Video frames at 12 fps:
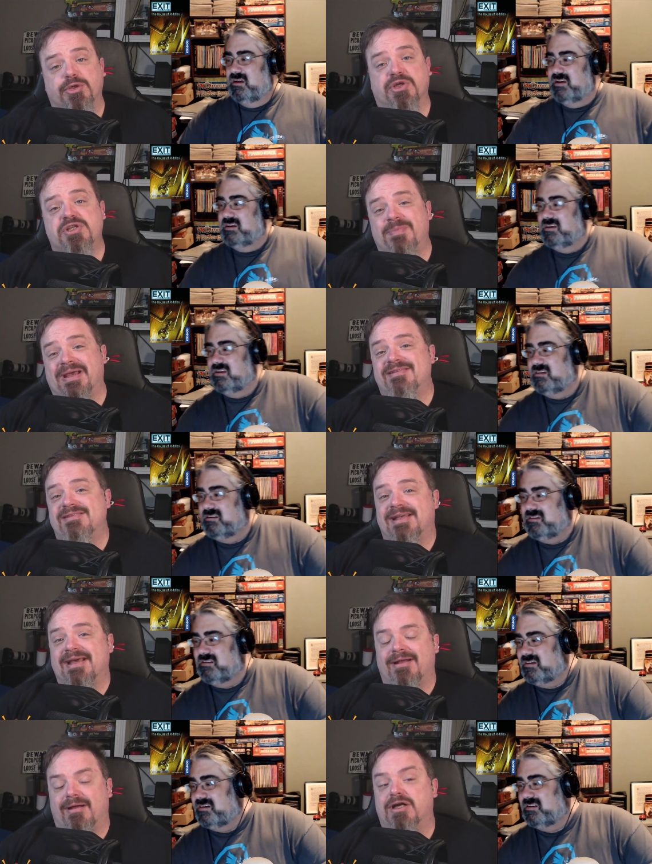Speaker 1: you expect to
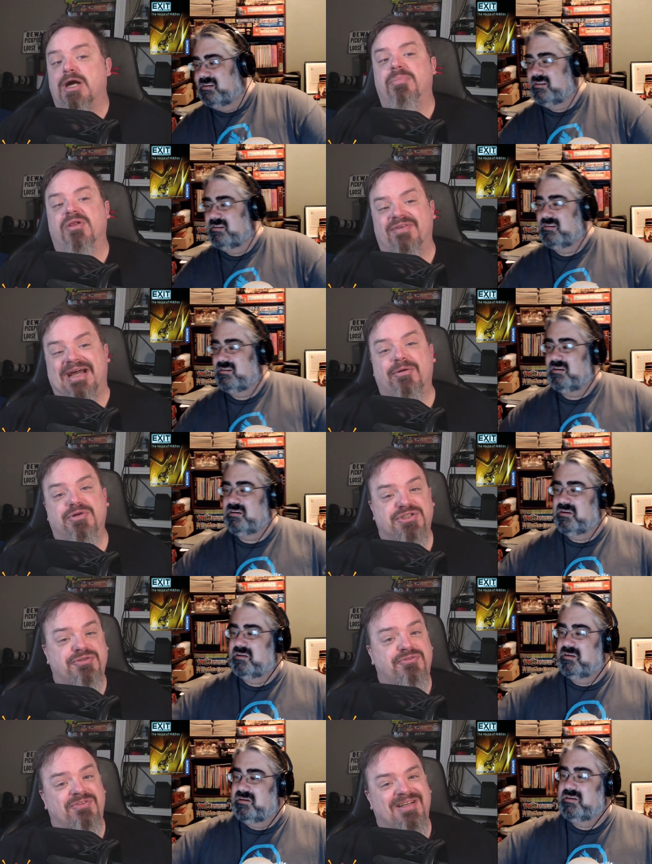get a couple of hours
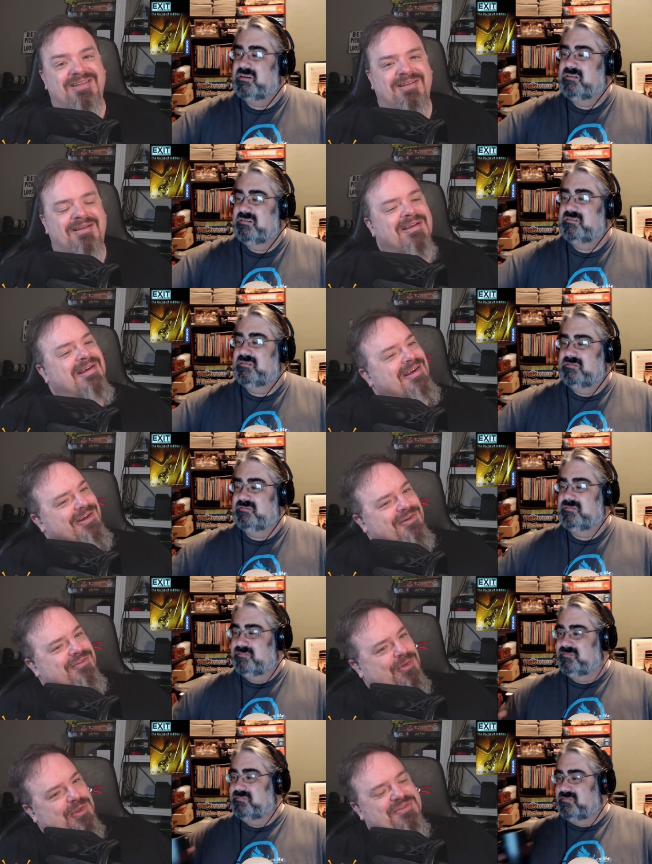of fun.
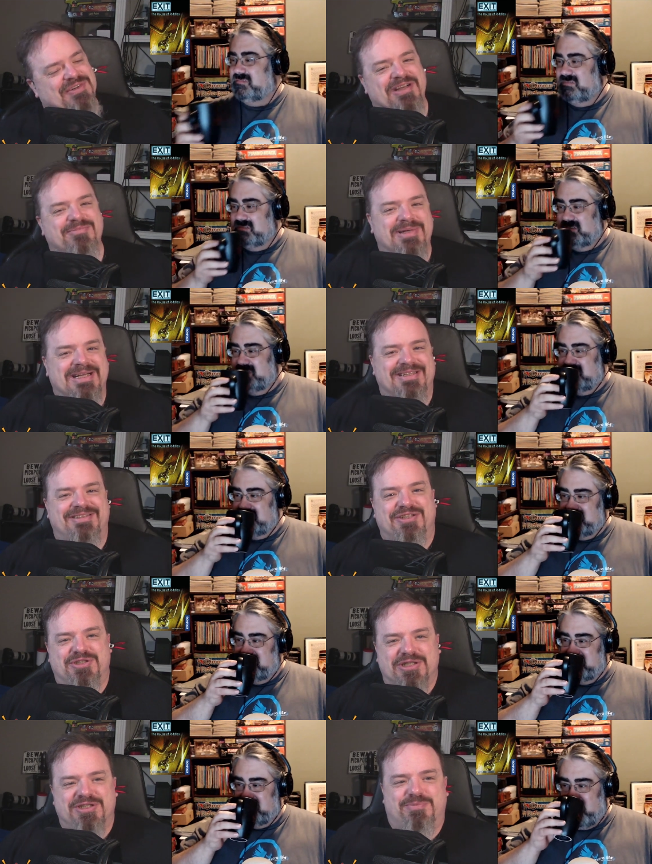Forty-five minutes
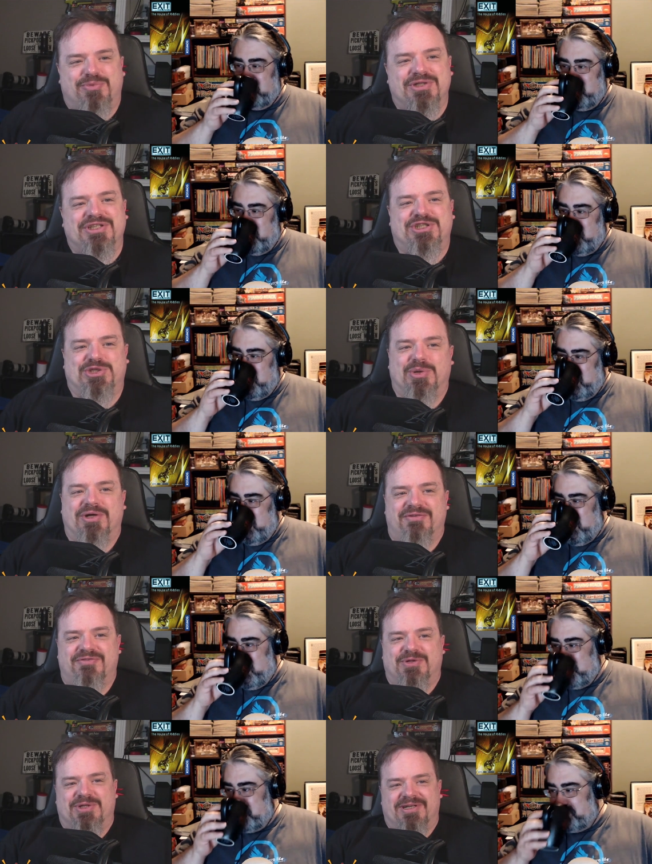is, is pretty short
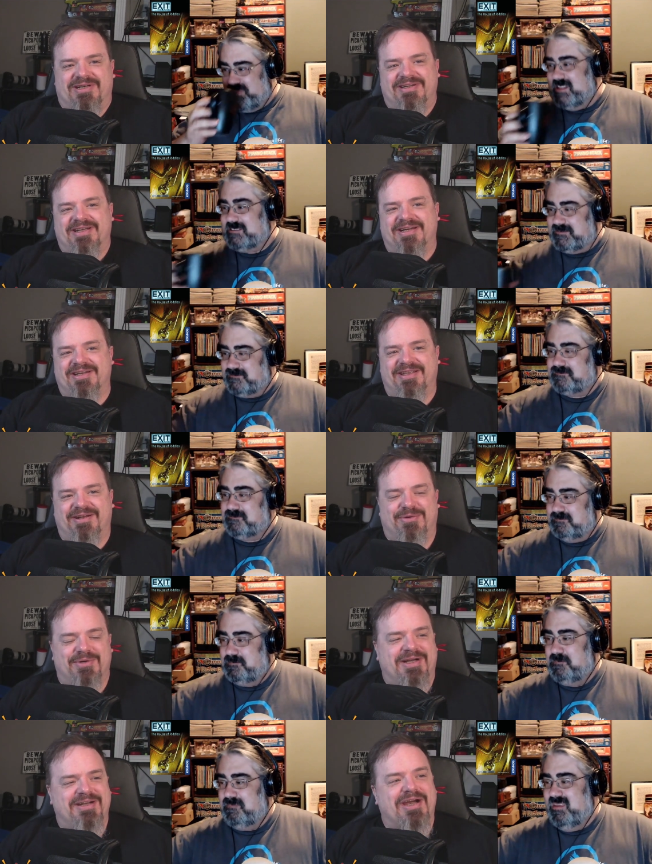for a night, you know,
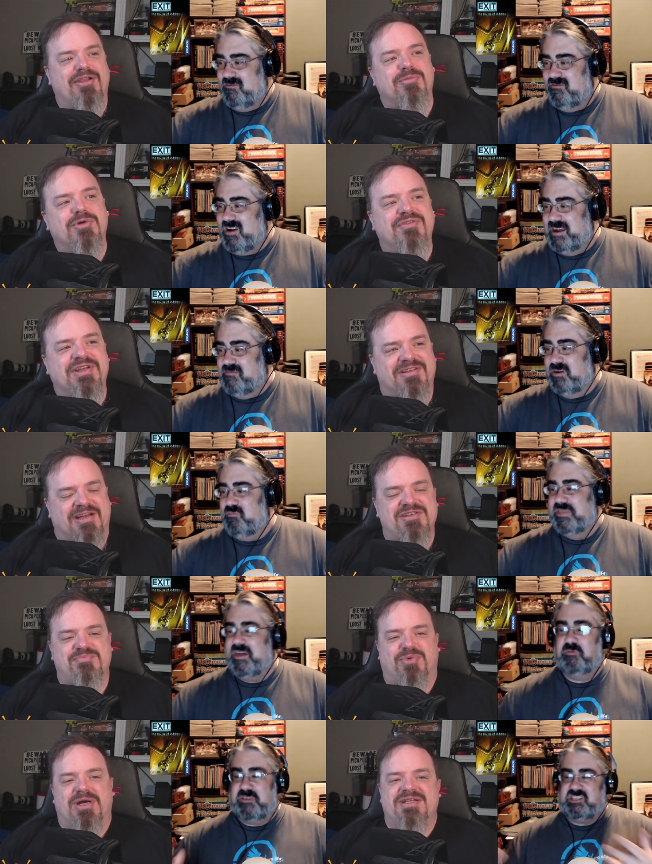
Speaker 2: a night of the movie. Right,
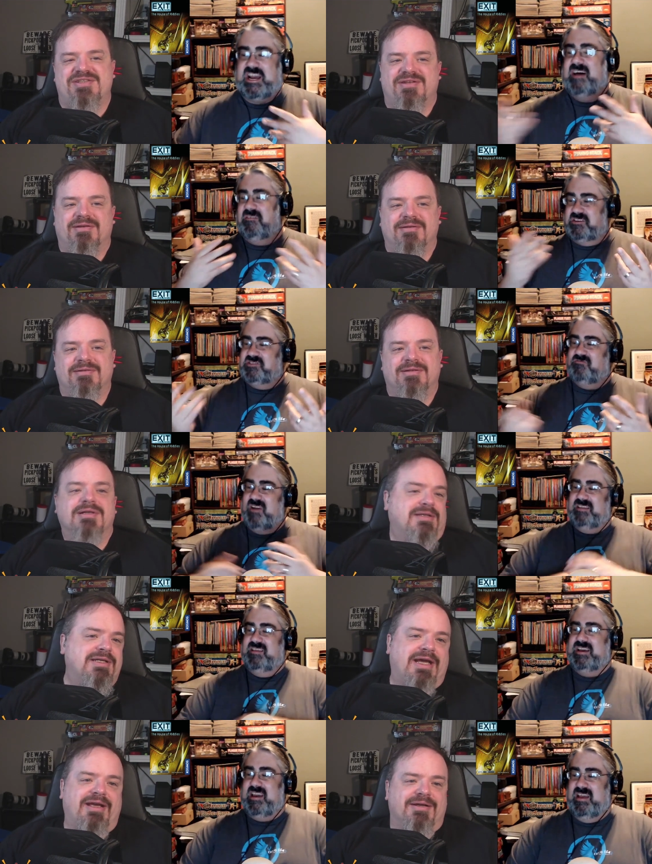without price. the challenge, right?
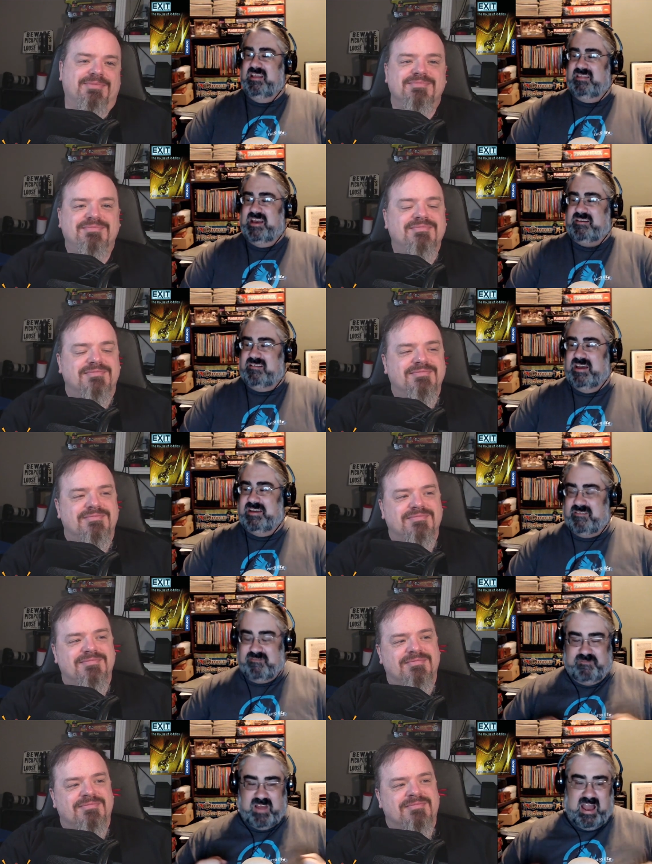Like, yeah, it, it, like, like
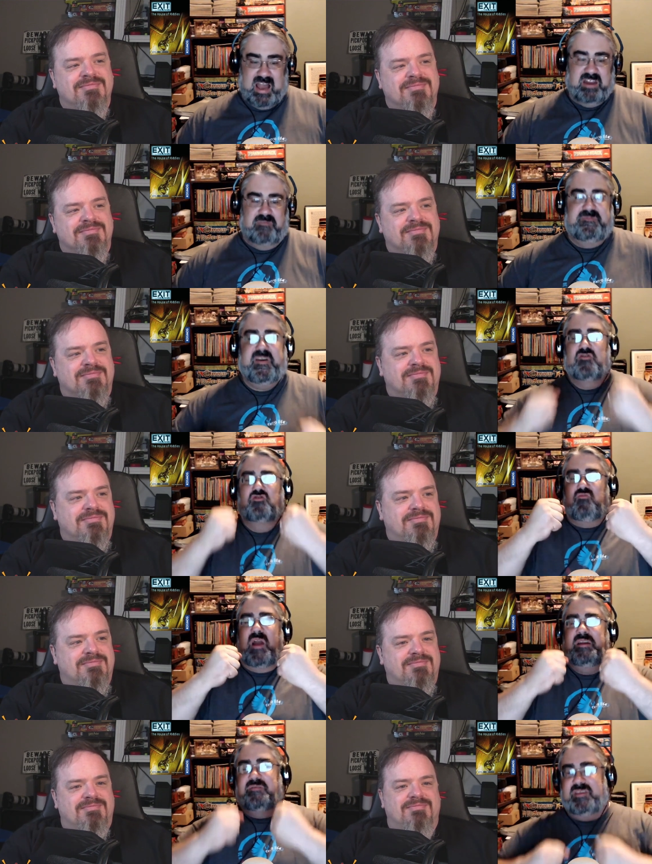I didn't feel
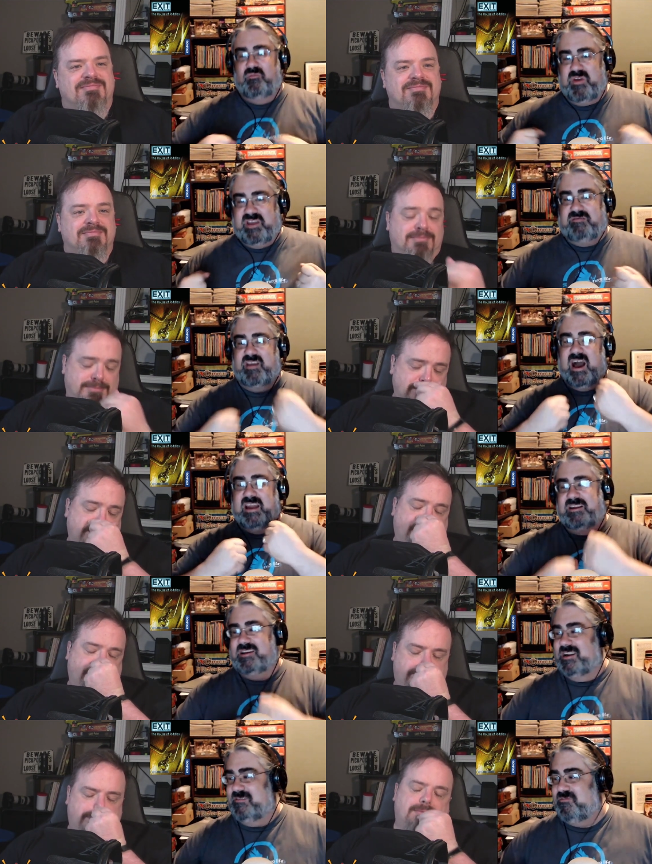great that we got it
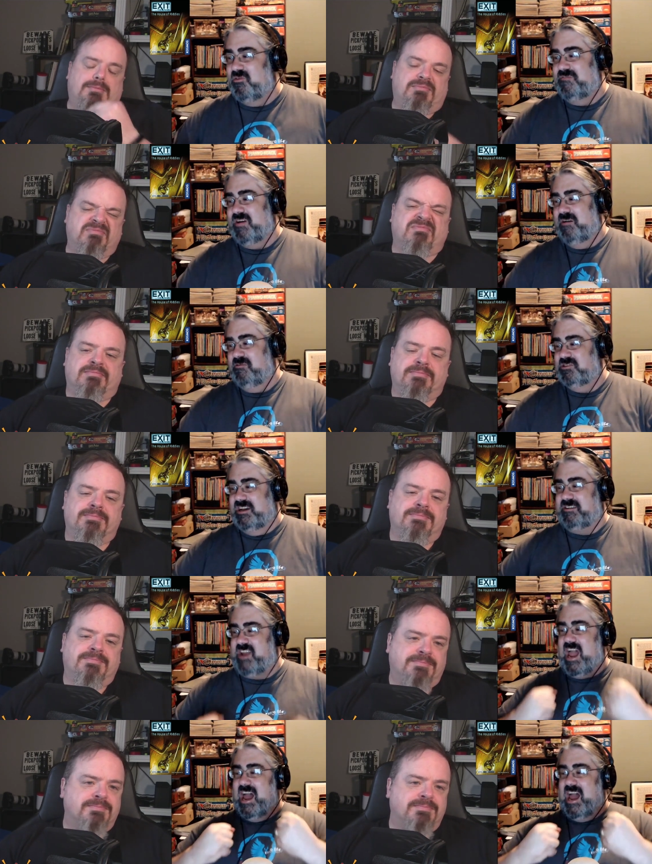done in 45. It was like,